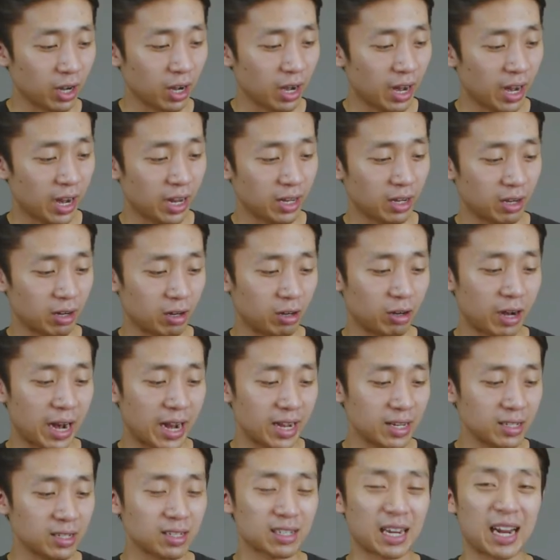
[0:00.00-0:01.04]
and a
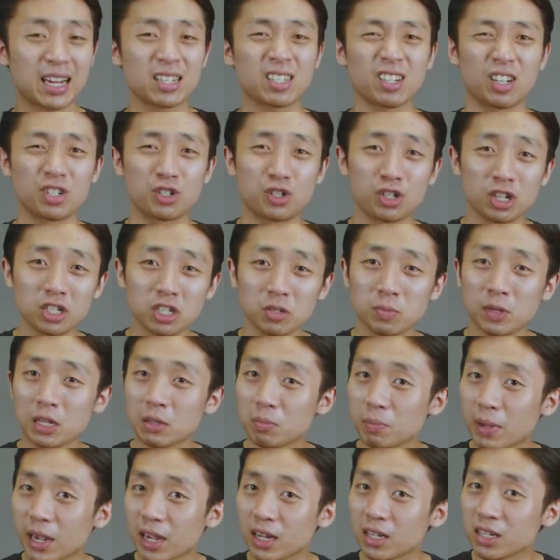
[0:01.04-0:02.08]
grind size adjustment
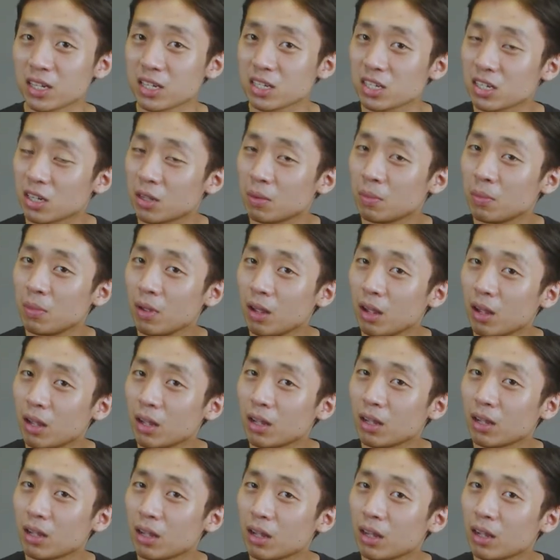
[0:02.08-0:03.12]
mechanism
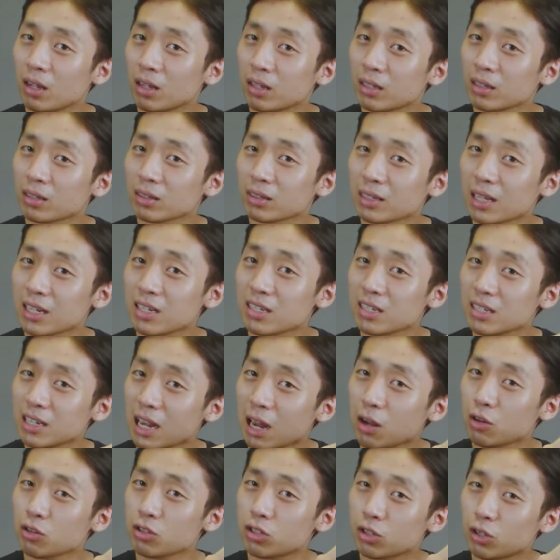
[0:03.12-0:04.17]
that
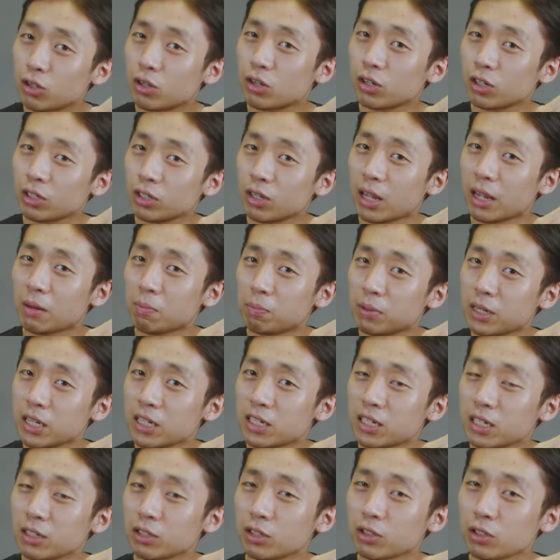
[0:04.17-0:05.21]
sounds good and
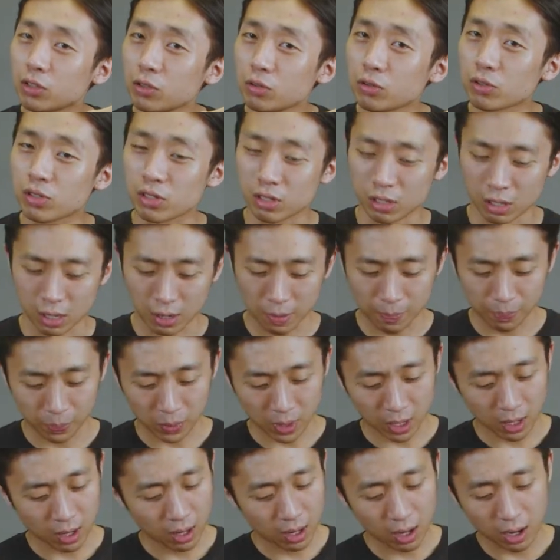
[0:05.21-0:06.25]
pleasing to use.
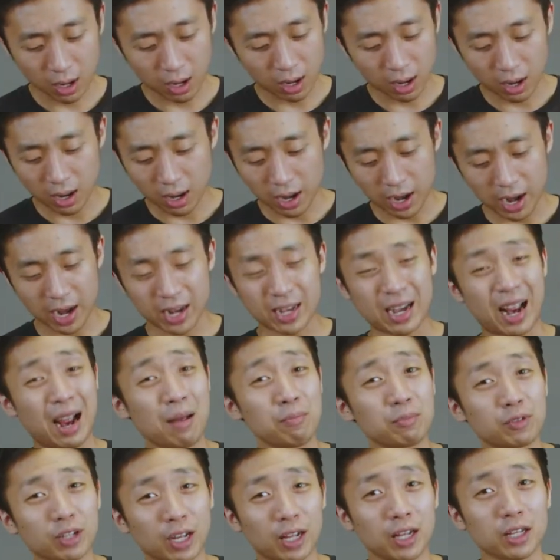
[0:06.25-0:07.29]
And
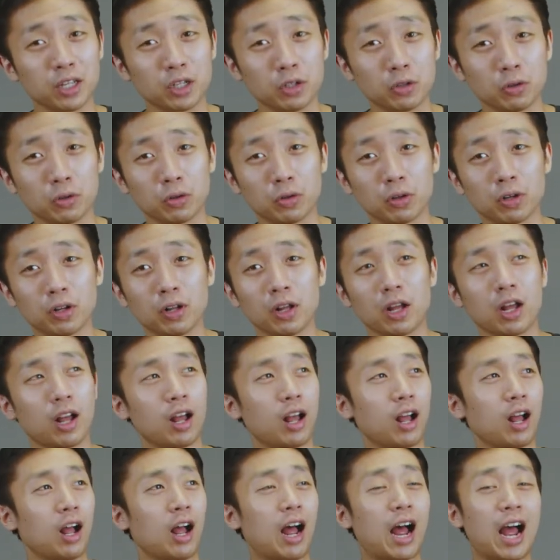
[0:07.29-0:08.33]
I'm telling you,
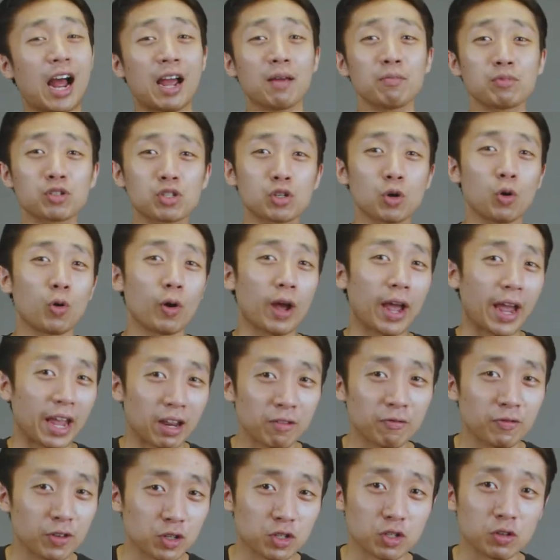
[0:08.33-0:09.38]
I'm so
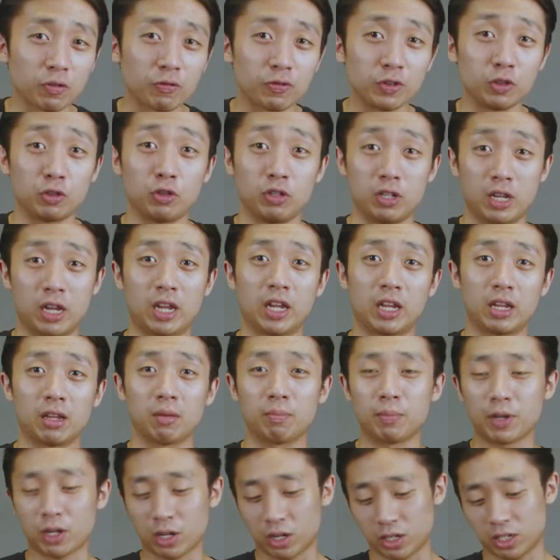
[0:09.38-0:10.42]
envious of you today
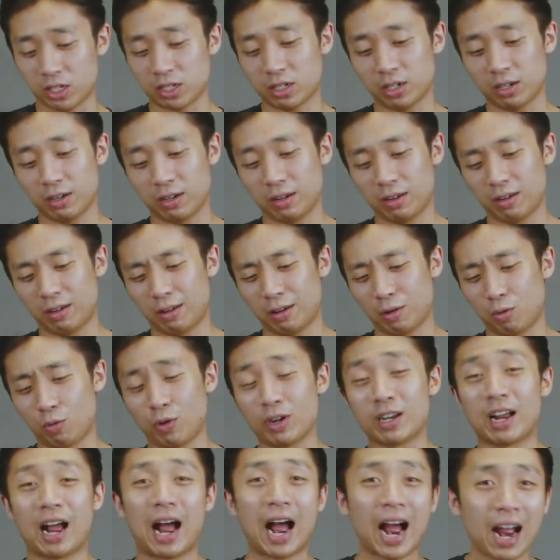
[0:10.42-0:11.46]
because
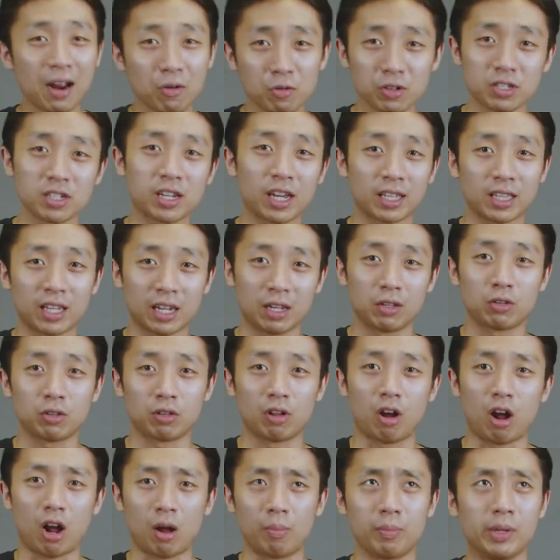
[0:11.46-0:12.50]
when I was getting into the
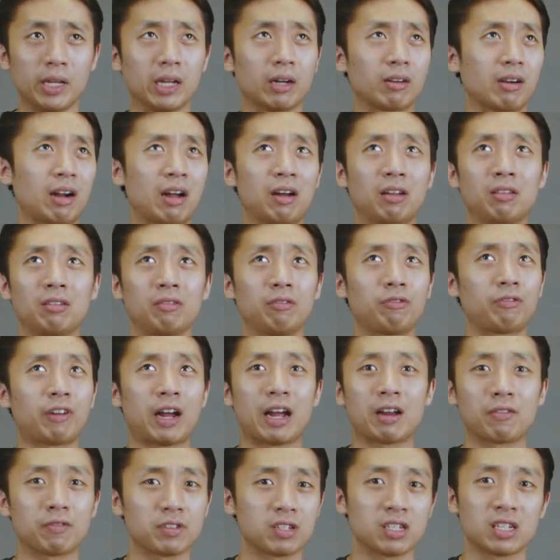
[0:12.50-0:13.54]
hobby around
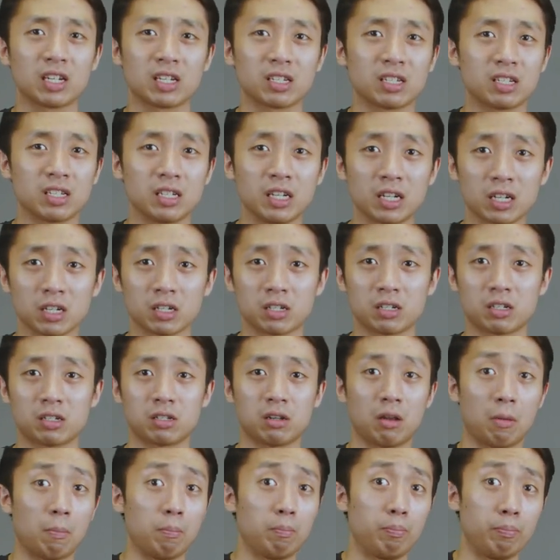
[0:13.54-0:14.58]
5 or 6 years
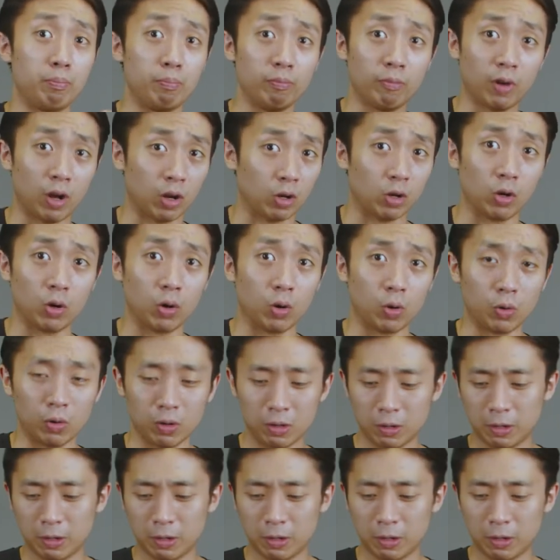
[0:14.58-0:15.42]
ago,